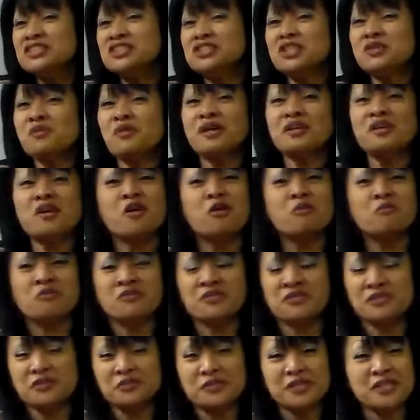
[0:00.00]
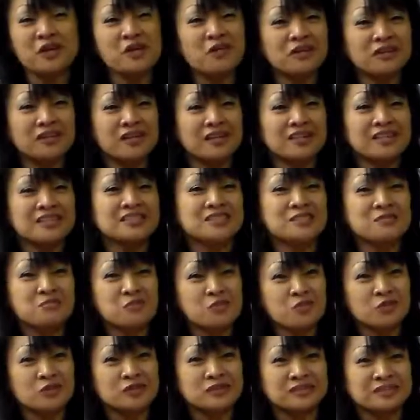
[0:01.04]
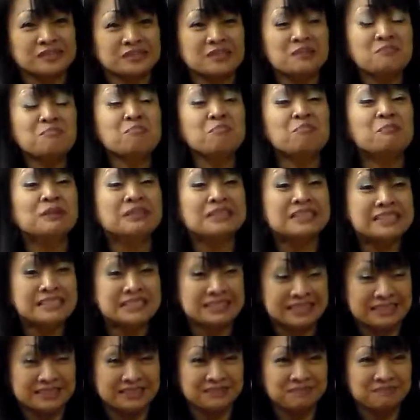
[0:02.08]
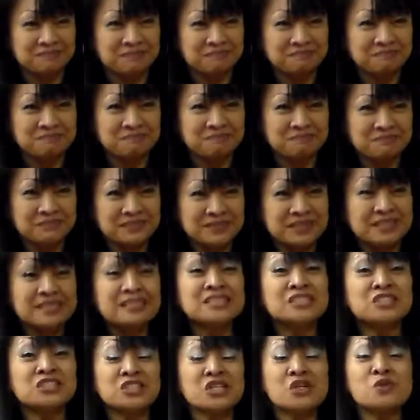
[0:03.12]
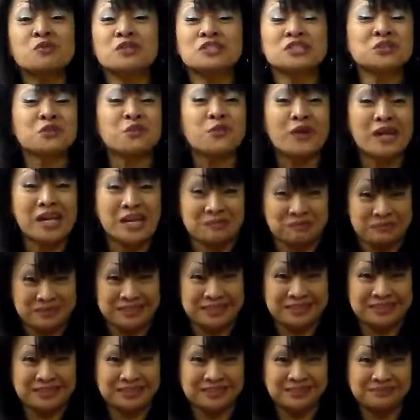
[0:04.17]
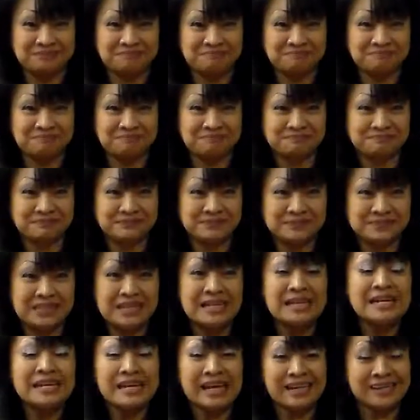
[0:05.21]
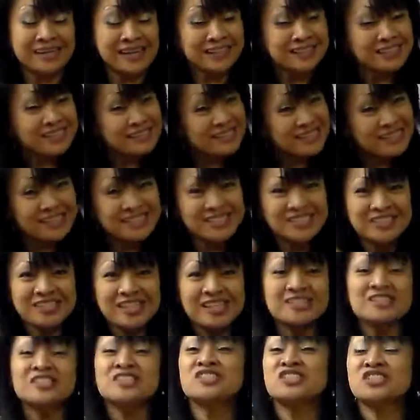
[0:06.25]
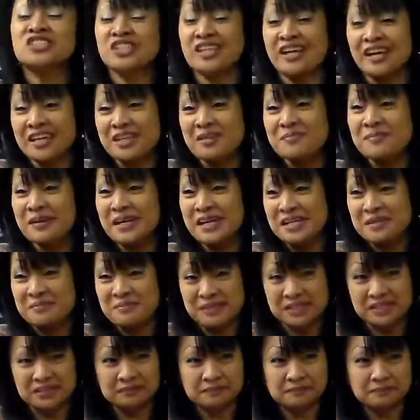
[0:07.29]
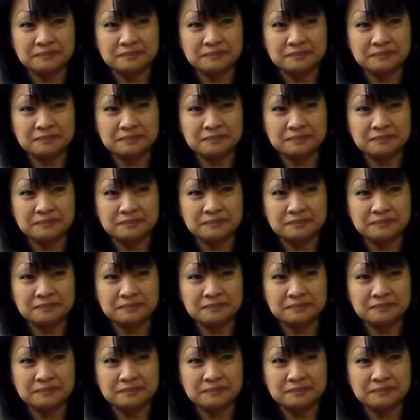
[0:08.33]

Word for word: She went home three o'clock in the morning, bleeding. She was raped. And at an instant, she had a baby.